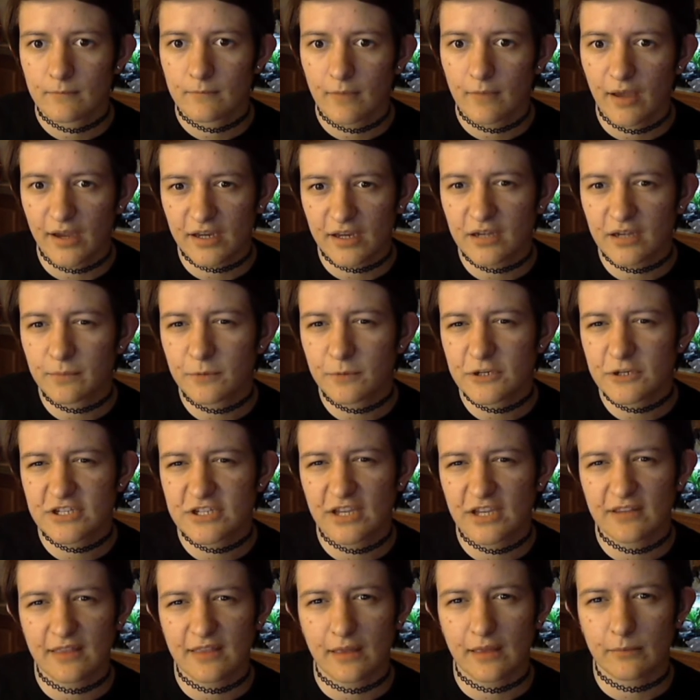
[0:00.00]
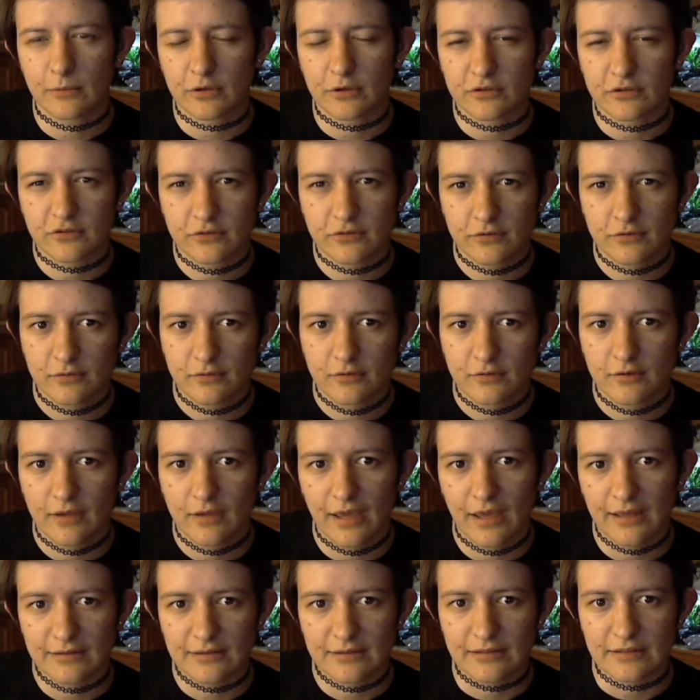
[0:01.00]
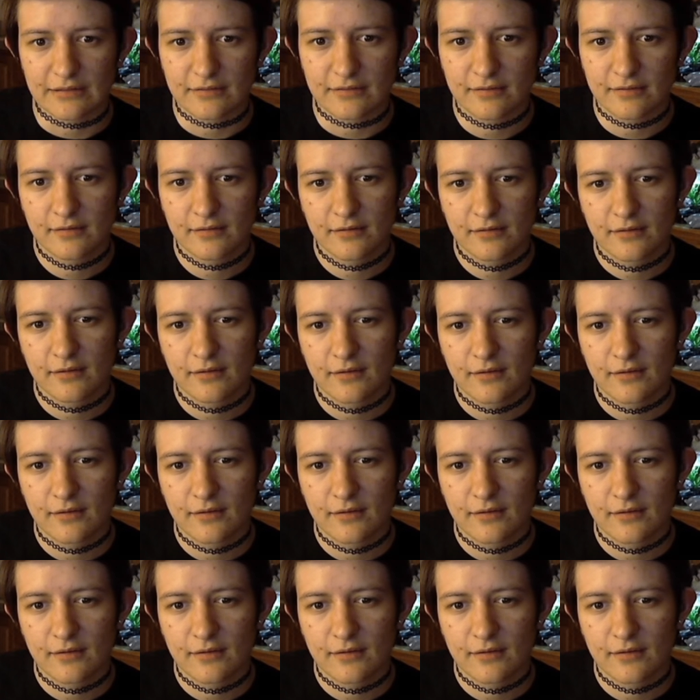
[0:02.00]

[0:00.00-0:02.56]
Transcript: I can appreciate that much, at least.